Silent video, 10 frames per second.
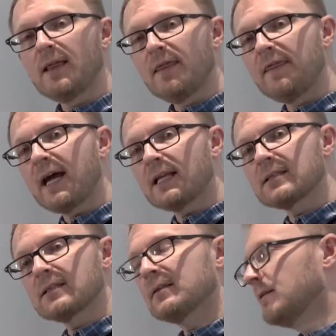
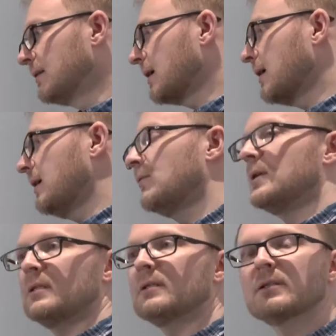That's the key
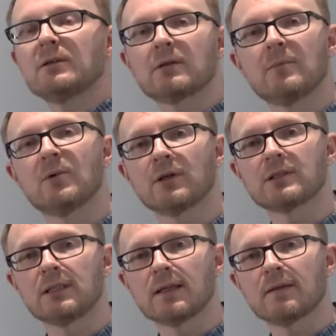reason to look at a
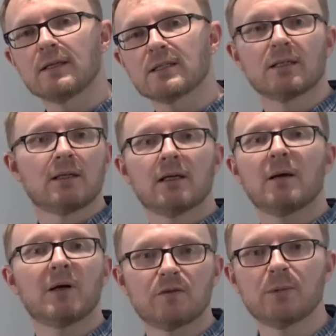monitor like this
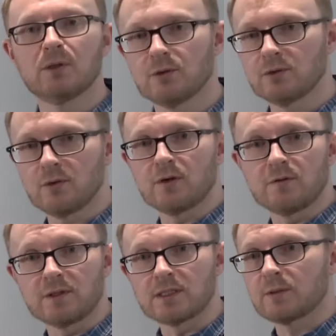above and beyond all the
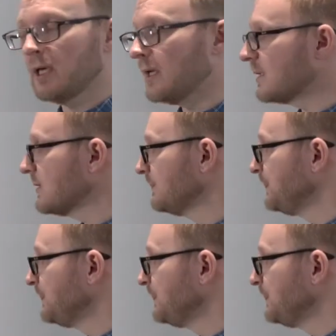obvious specs.